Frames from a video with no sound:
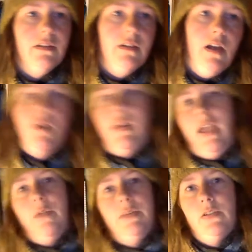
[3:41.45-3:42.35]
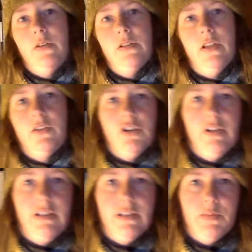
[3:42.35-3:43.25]
okay, we need to go on a long journey.
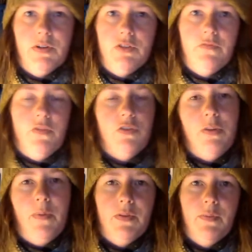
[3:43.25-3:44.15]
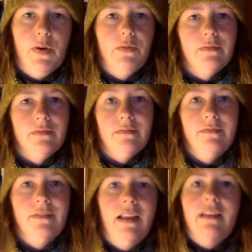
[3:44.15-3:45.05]
Let's put a few sheep on the boat and
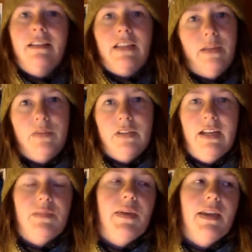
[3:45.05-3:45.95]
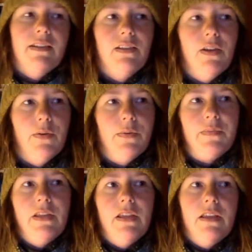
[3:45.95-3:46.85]
take them to the next place. So
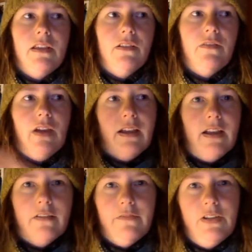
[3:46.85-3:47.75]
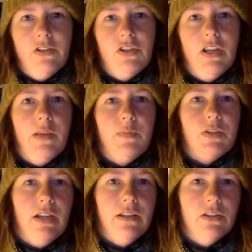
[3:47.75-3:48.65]
you've got kind of Finn sheep,
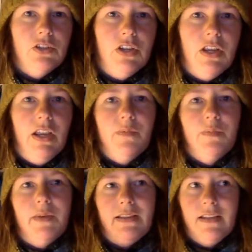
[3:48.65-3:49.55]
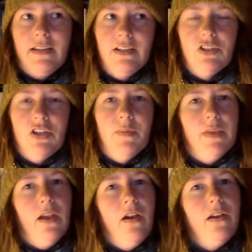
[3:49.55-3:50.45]
Shetland sheep, Icelandic sheep.
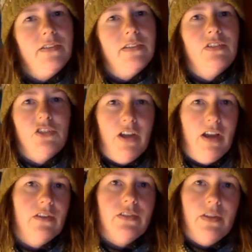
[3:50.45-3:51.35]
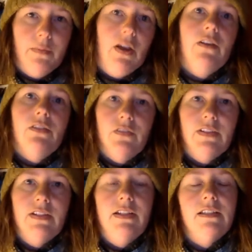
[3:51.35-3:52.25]
They all share some
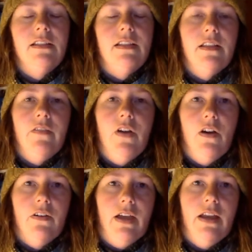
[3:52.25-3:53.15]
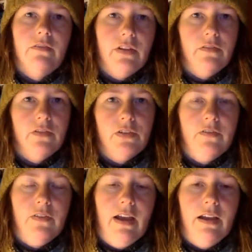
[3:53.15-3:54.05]
characteristics, and then they've all kind of
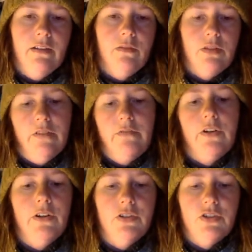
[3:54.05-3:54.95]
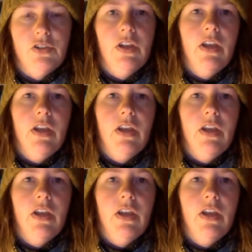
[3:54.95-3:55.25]
diversified or diverged